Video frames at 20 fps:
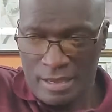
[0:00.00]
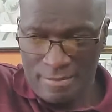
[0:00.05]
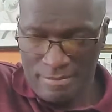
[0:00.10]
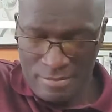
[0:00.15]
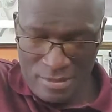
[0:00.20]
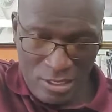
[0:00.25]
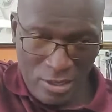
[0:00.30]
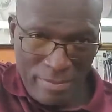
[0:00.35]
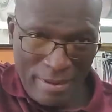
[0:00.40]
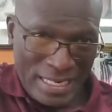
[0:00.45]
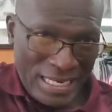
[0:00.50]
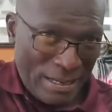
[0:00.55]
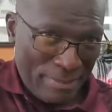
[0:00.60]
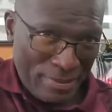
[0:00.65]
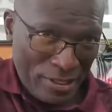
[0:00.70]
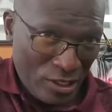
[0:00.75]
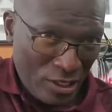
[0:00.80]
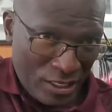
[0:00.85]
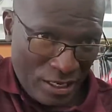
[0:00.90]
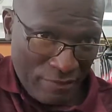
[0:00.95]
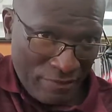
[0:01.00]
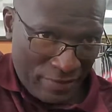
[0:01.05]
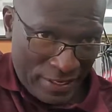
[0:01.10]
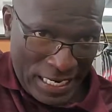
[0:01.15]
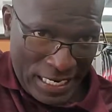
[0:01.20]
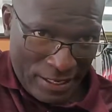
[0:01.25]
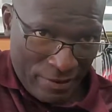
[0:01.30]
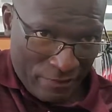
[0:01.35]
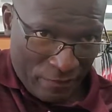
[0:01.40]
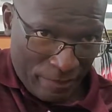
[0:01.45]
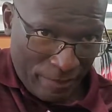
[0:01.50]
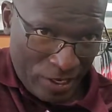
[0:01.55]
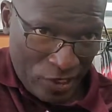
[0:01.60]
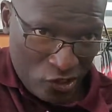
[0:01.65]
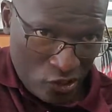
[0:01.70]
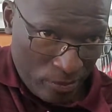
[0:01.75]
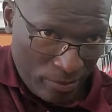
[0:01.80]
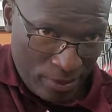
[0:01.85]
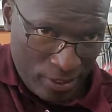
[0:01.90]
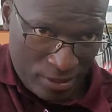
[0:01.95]
You may not be looking for that
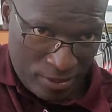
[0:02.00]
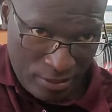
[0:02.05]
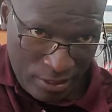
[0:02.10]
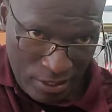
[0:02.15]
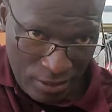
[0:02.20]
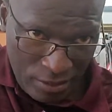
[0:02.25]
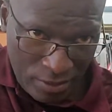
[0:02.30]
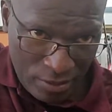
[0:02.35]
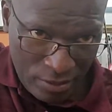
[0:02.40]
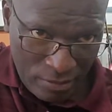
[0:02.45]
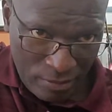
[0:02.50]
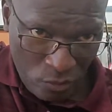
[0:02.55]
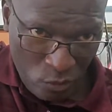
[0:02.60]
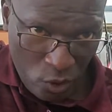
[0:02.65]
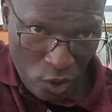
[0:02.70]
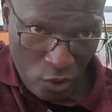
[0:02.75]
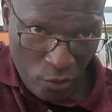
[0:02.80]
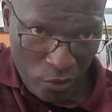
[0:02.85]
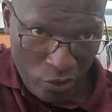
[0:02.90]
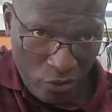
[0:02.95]
information, but they'll work with